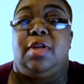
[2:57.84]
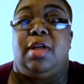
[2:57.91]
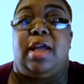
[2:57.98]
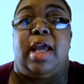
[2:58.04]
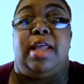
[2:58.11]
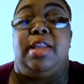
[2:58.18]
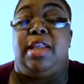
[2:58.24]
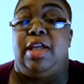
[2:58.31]

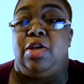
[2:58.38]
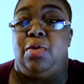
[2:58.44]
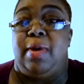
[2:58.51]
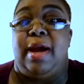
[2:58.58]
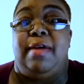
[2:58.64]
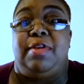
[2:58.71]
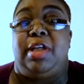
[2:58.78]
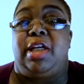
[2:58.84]
And then you
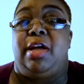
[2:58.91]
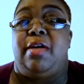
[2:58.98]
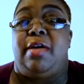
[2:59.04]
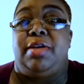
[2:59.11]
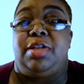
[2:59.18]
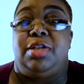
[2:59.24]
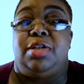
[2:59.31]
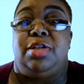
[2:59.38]
have the
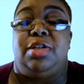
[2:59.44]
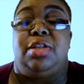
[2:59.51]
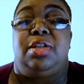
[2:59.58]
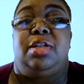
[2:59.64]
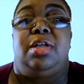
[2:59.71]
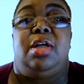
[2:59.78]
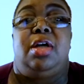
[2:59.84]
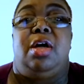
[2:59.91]
characters,
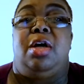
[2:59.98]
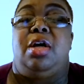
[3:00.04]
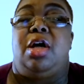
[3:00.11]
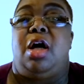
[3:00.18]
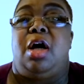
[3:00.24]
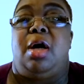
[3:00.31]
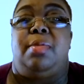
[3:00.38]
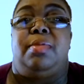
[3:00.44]
him